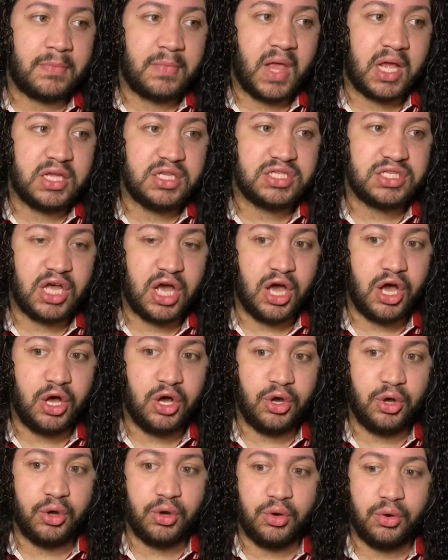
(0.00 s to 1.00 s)

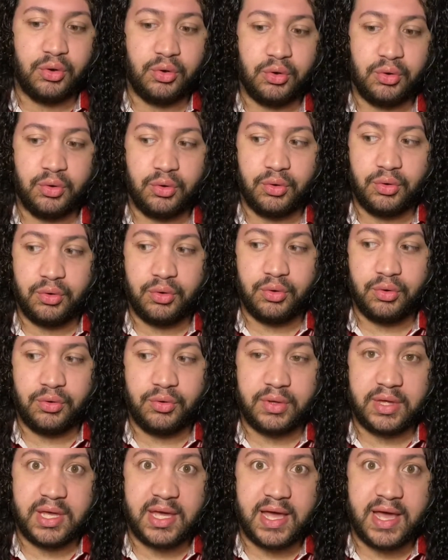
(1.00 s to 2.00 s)
so
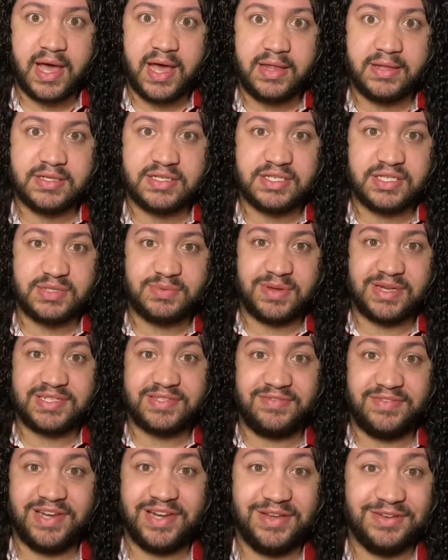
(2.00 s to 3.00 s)
yeah, let's just watch
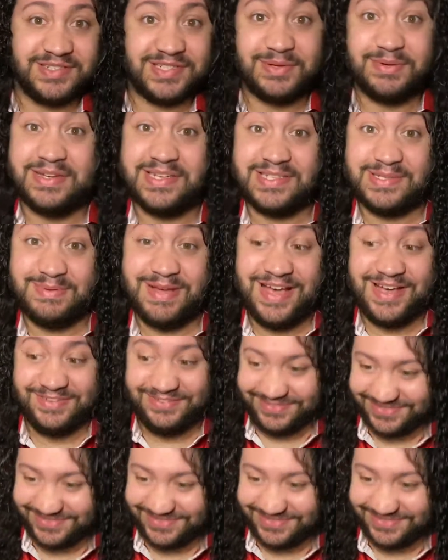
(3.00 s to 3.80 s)
the video and see what it's about.